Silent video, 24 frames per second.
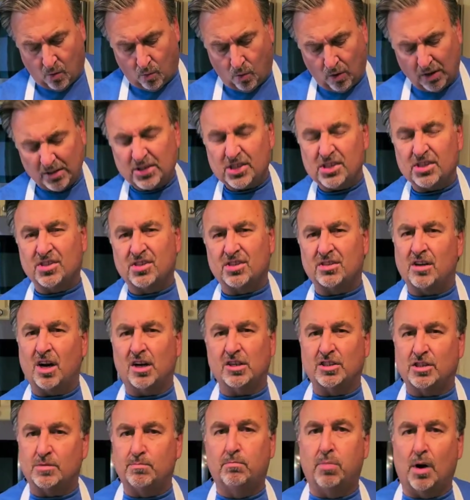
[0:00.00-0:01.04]
Once it
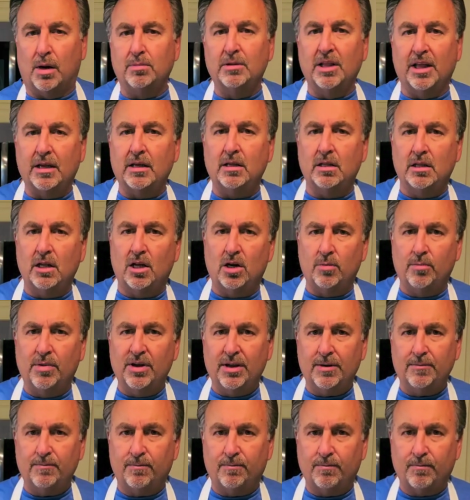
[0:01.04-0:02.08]
starts bubbling a little
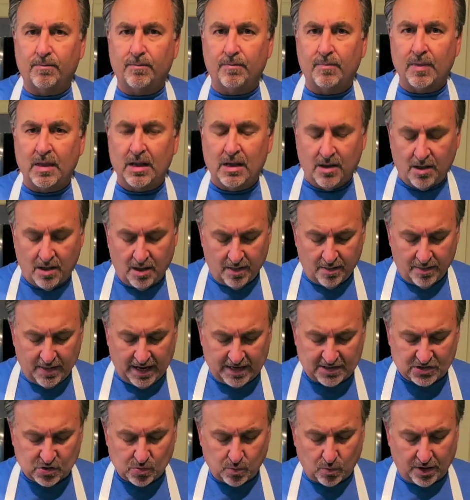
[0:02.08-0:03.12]
bit,
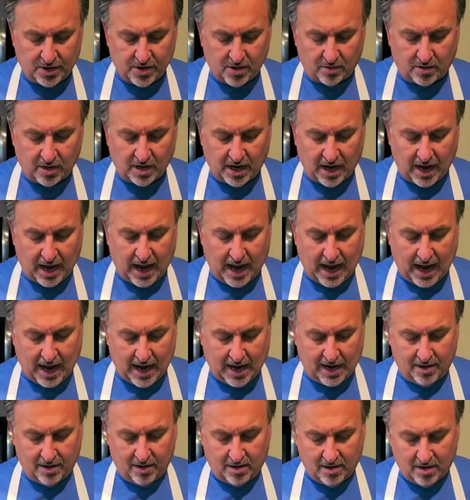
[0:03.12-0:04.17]
that's when you're going to
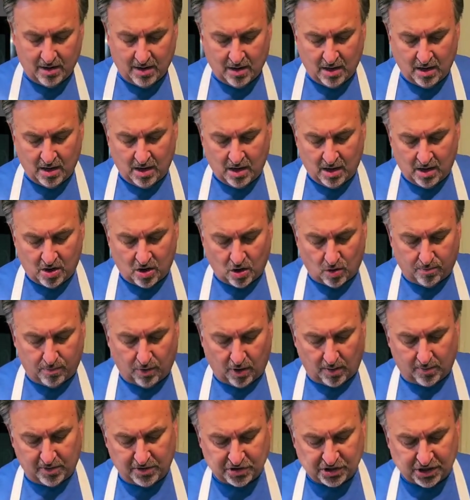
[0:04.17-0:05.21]
add your
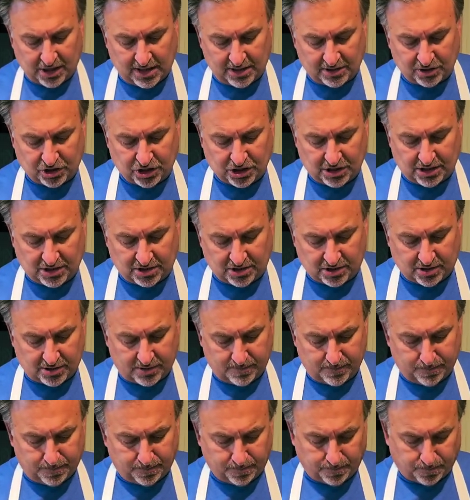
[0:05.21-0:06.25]
Parmesan cheese.